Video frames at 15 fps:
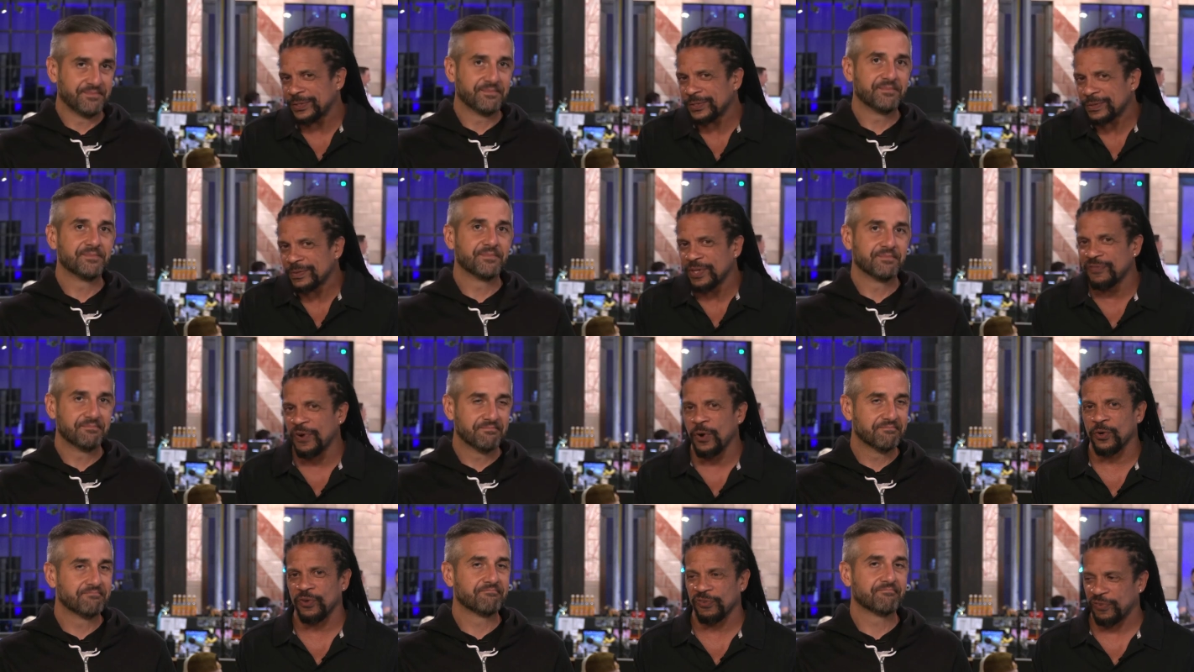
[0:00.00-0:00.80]
Speaker 1: it's the
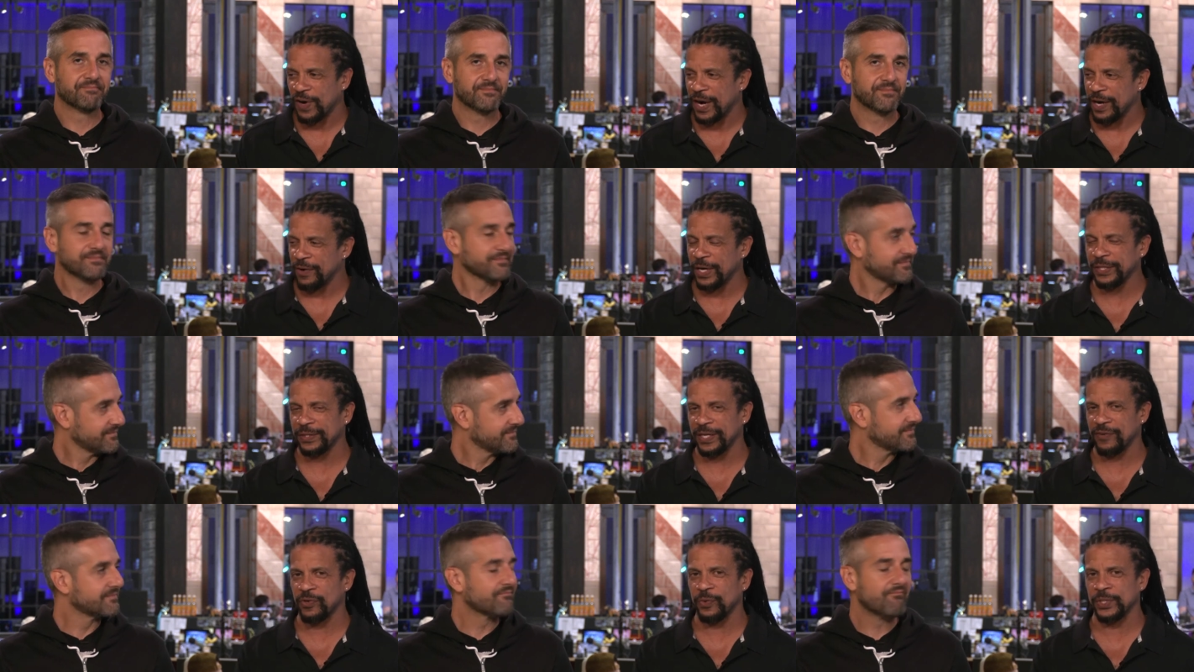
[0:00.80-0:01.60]
vocal fry, right,
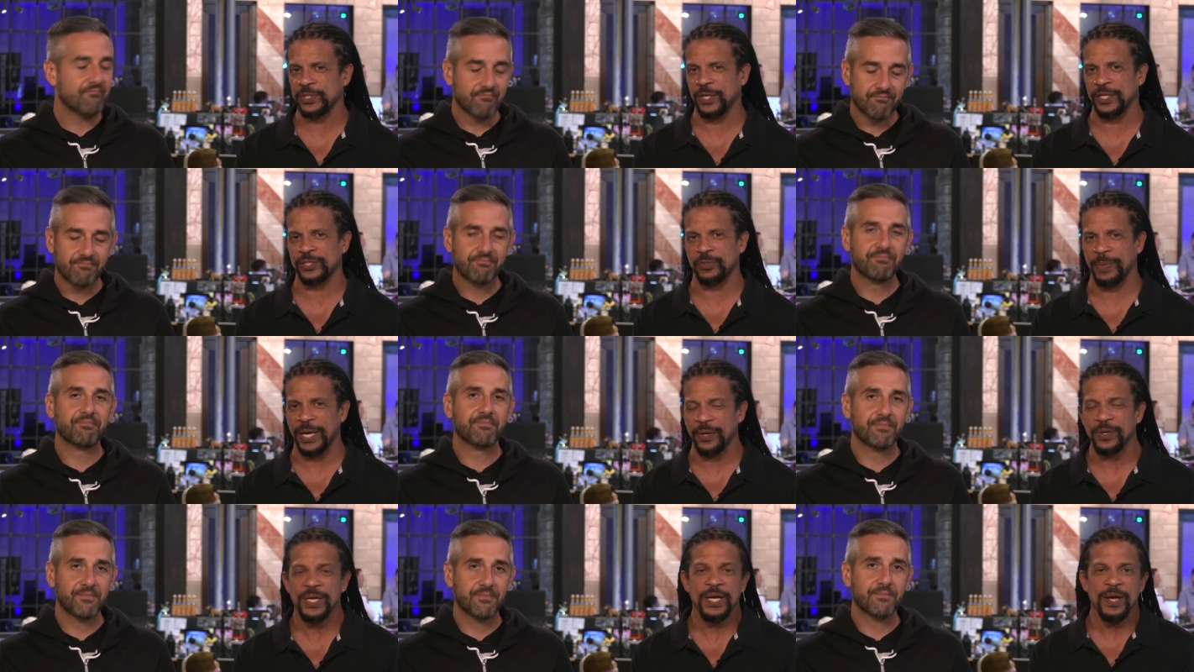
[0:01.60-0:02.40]
that everyone talks
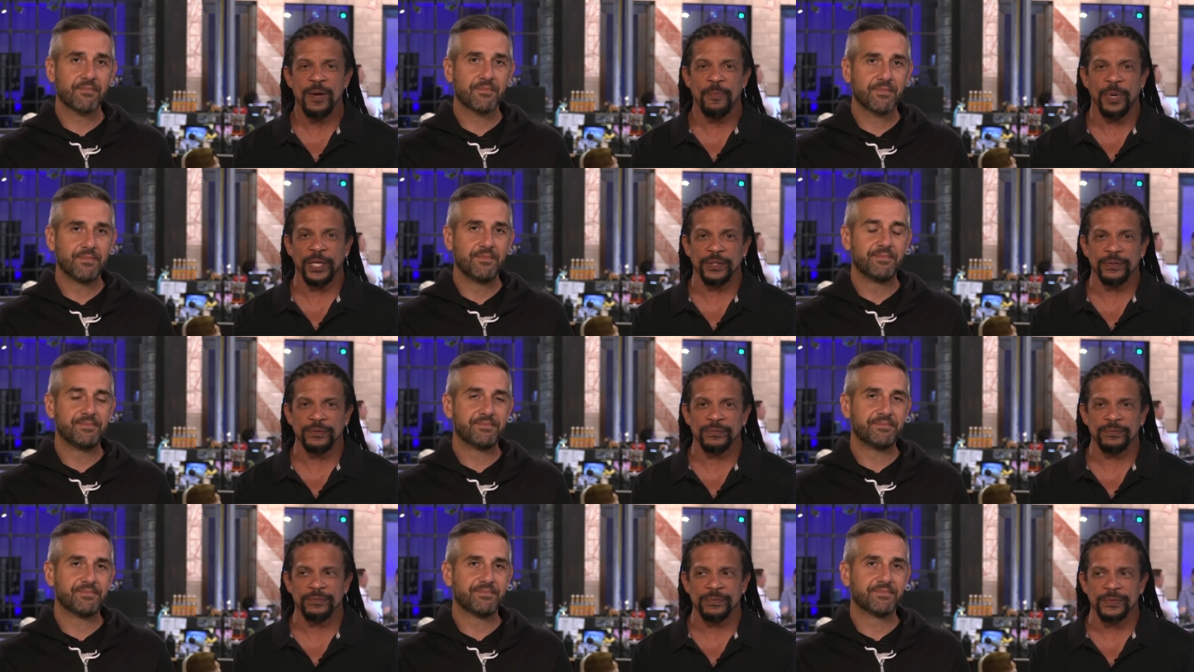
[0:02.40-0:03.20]
about. But
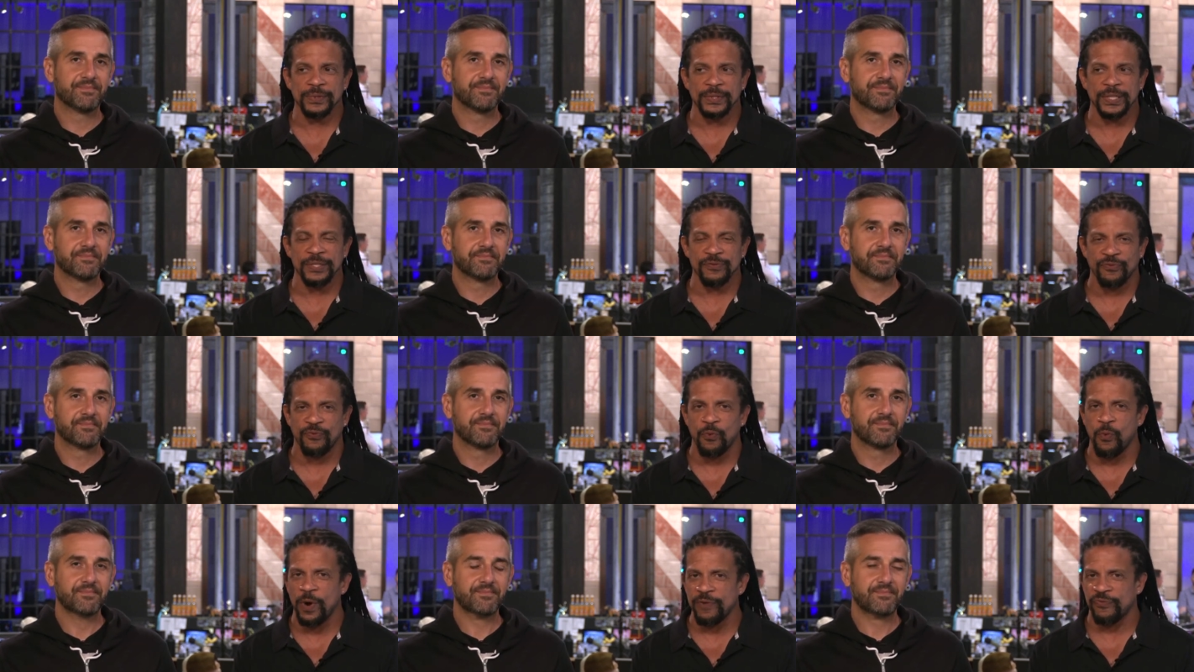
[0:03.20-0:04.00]
uh,
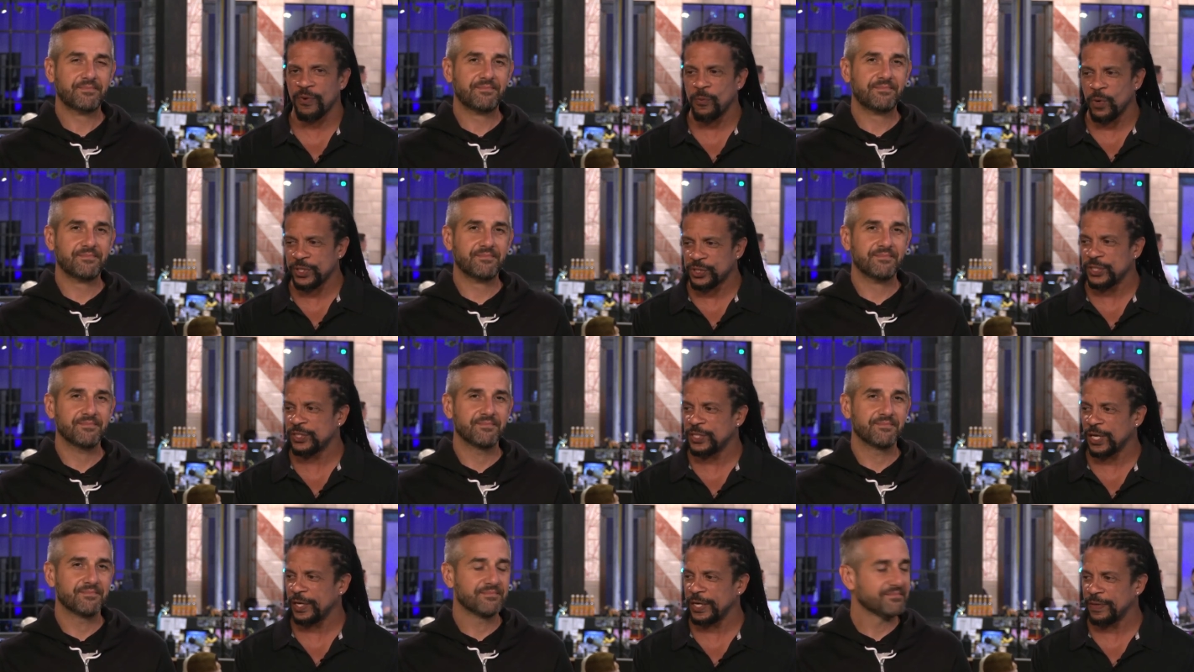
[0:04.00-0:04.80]
what, from what
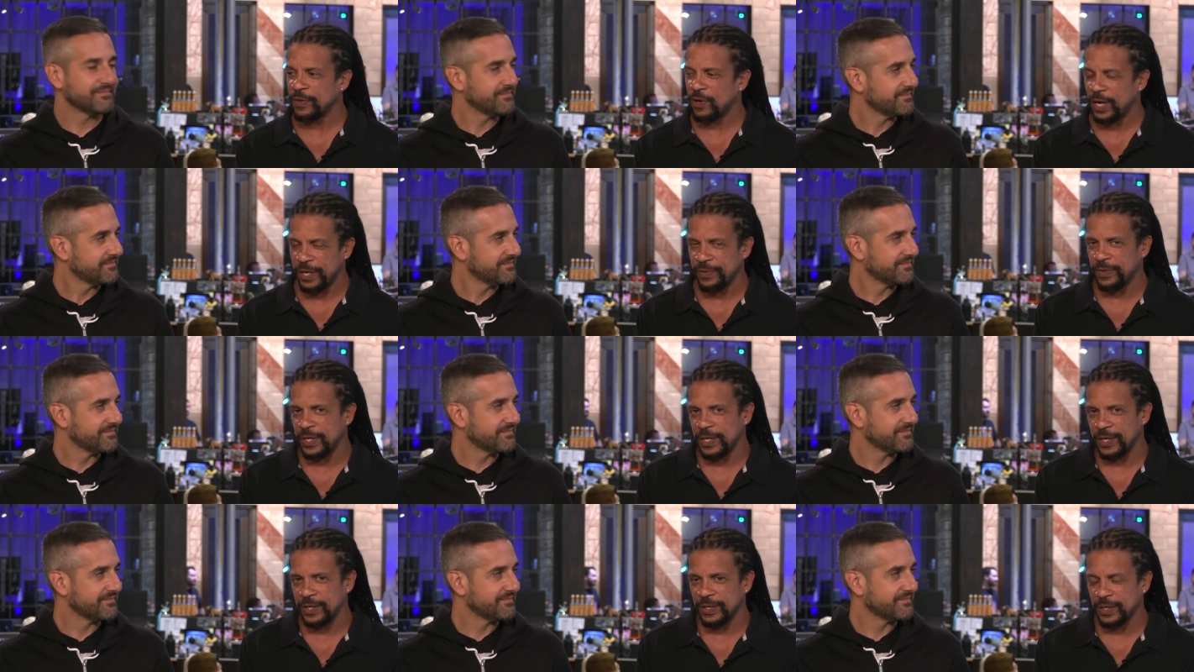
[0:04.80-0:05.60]
she's done in the, in
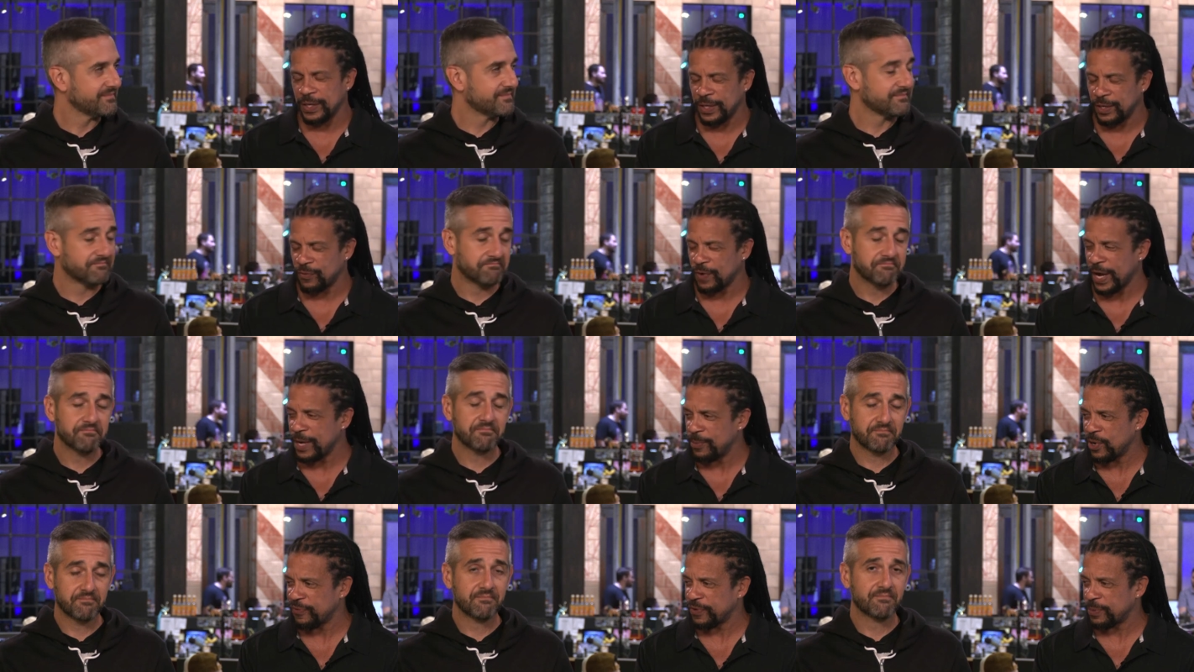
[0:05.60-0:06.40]
the uh,
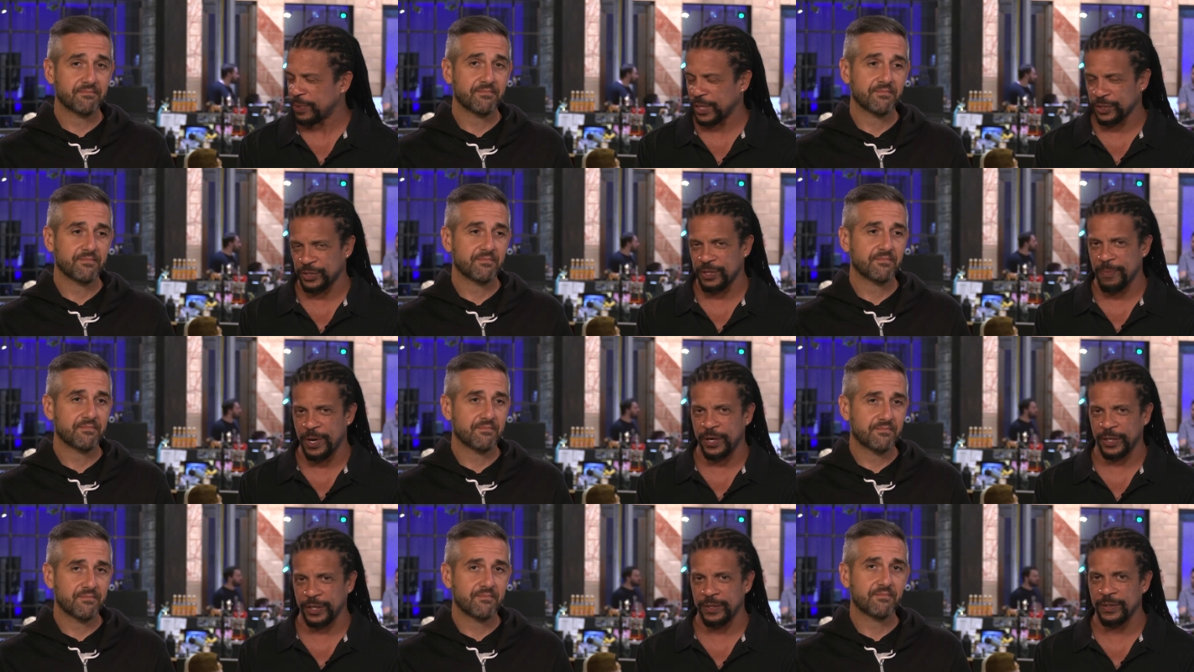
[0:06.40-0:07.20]
Ryan Murphy production,
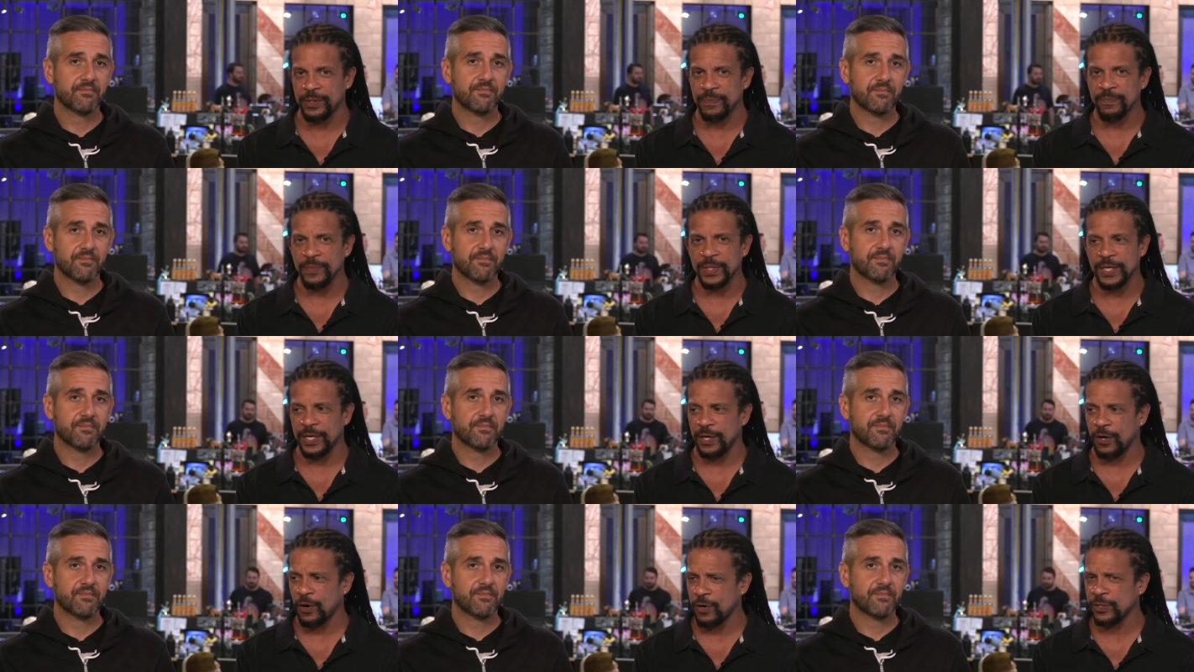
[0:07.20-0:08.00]
American
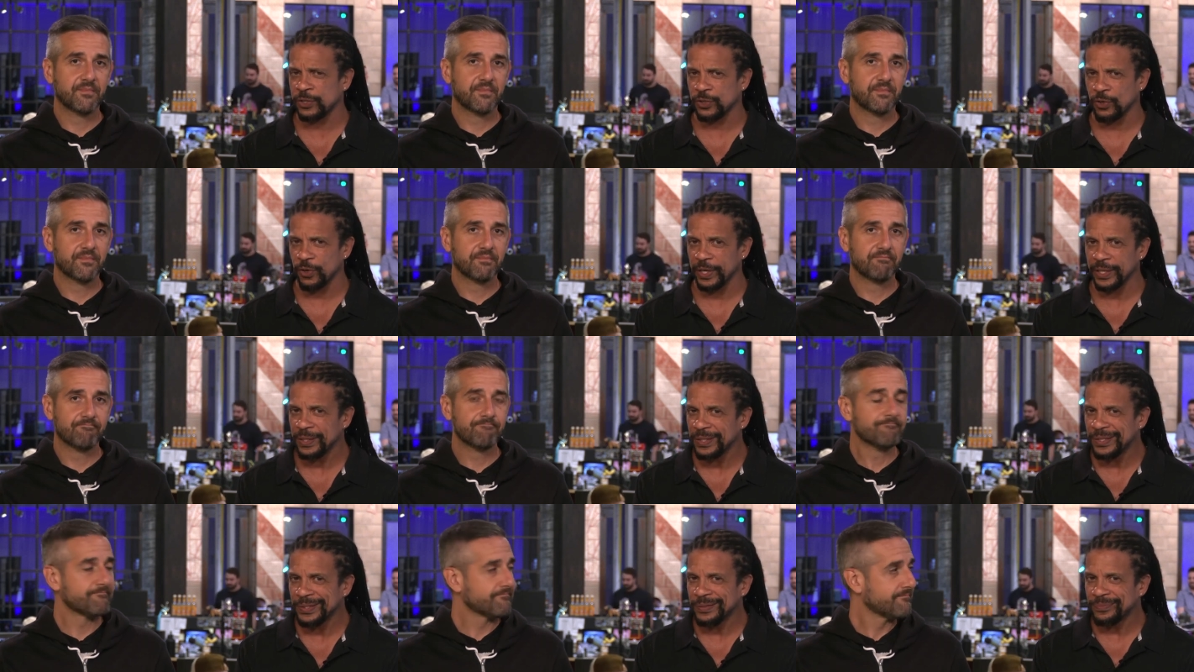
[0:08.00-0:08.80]
uh, Horror Story